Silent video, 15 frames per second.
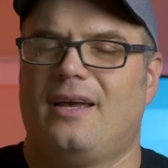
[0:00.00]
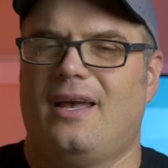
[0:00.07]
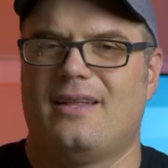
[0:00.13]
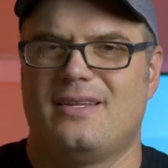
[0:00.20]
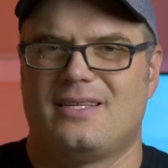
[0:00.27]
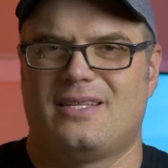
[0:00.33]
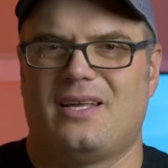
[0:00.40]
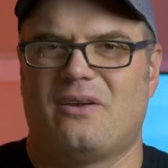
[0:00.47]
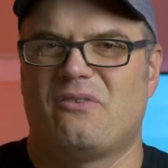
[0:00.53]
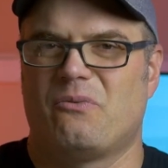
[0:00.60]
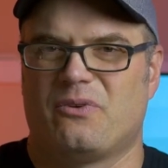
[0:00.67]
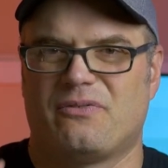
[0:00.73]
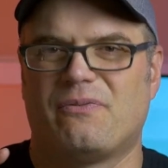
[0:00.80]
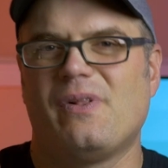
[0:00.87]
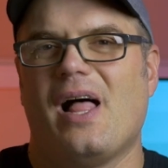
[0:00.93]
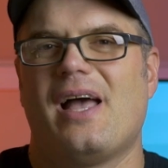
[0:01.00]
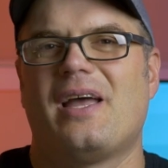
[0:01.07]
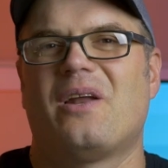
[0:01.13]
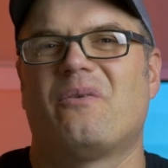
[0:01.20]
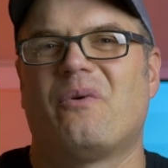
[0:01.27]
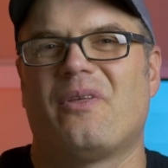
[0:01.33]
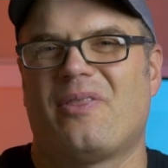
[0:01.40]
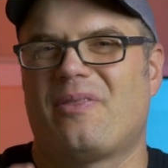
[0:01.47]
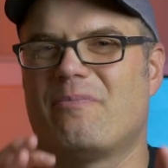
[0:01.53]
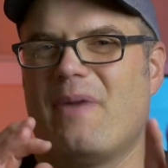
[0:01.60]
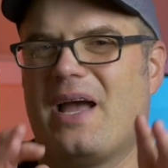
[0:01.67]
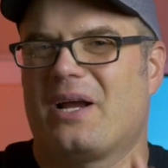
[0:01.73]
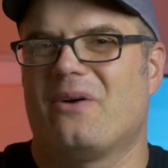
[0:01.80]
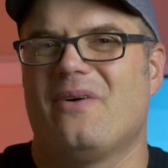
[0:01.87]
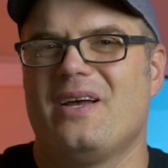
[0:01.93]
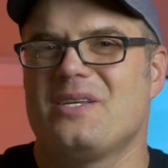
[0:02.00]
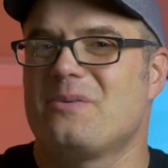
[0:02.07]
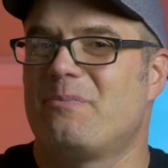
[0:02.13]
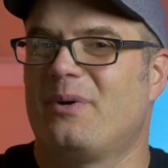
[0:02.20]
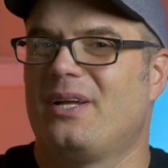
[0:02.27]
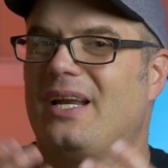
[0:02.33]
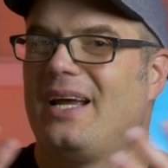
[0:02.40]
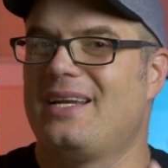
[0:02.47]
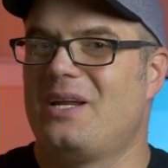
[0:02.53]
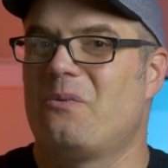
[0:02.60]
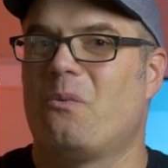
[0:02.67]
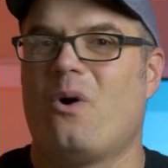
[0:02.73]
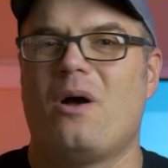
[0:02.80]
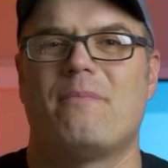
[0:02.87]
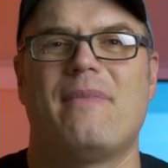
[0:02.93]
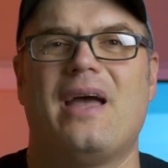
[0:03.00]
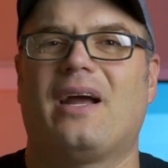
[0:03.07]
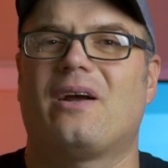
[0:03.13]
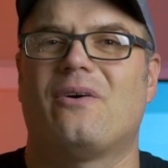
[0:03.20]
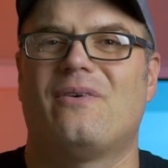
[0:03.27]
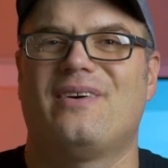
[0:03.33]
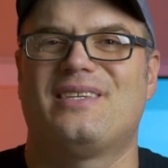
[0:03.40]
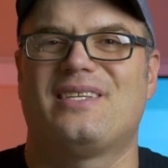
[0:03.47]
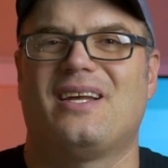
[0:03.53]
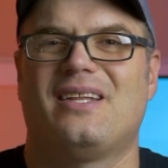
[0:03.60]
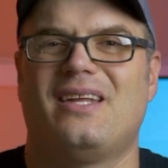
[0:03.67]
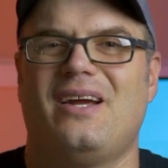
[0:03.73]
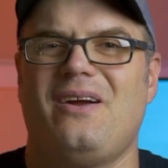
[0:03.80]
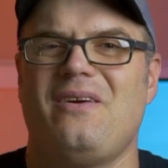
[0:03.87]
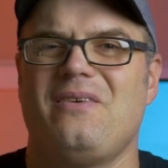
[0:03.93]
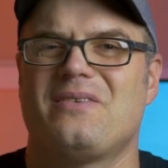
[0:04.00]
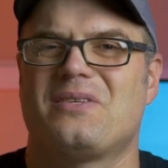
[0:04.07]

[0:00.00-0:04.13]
And this thing was flying with Mac OS, but I didn't want Mac OS on there.